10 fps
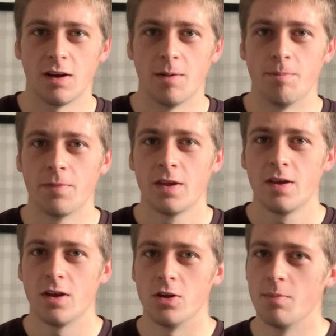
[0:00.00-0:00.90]

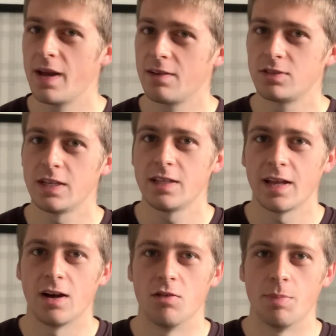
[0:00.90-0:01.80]
who you may have seen
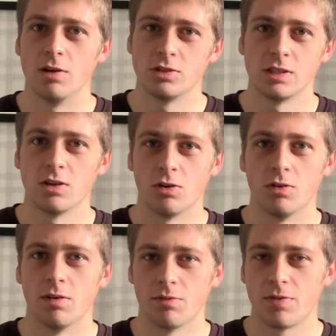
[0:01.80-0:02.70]
that I've posted
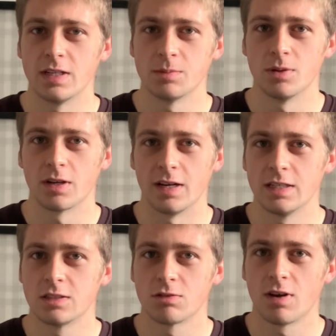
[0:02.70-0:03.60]
on Facebook and
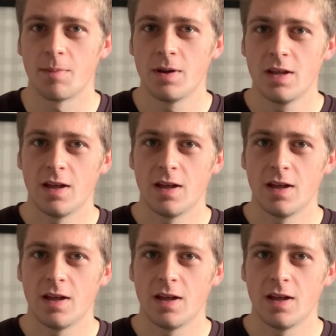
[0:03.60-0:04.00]
Instagram.